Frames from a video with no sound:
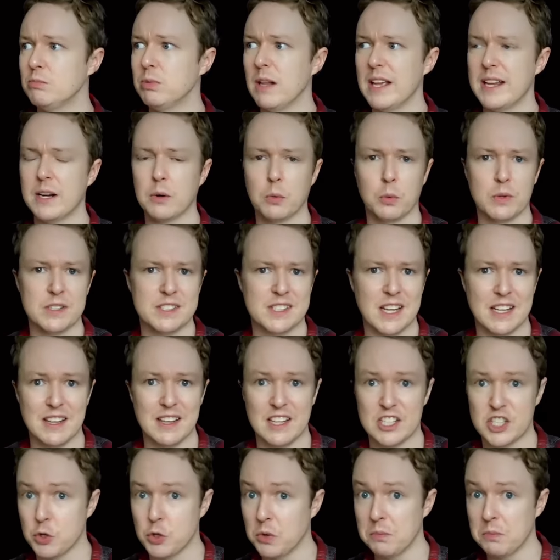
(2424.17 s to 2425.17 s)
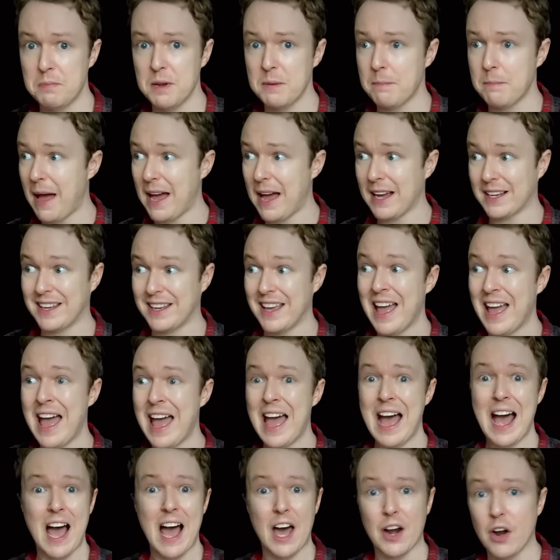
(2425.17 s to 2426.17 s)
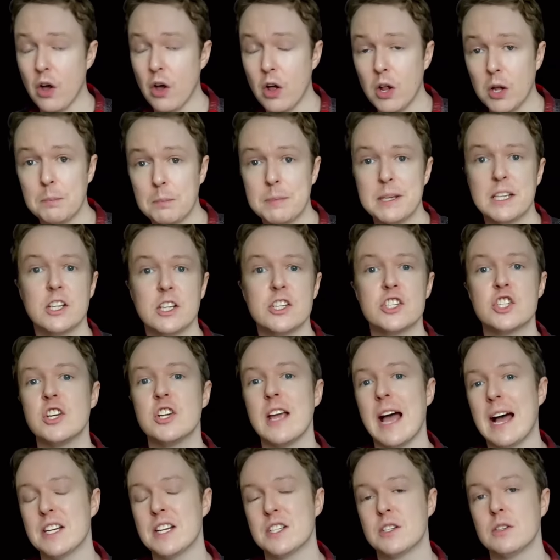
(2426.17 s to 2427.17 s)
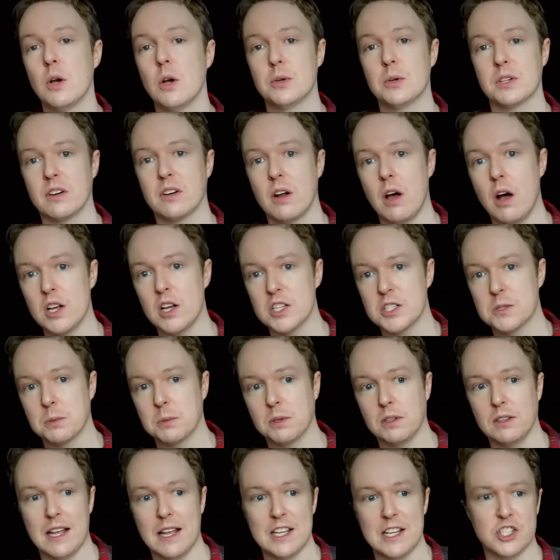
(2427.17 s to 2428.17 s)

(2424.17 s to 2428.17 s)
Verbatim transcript: later would say that she wouldn't be back at all because she had to go to the hospital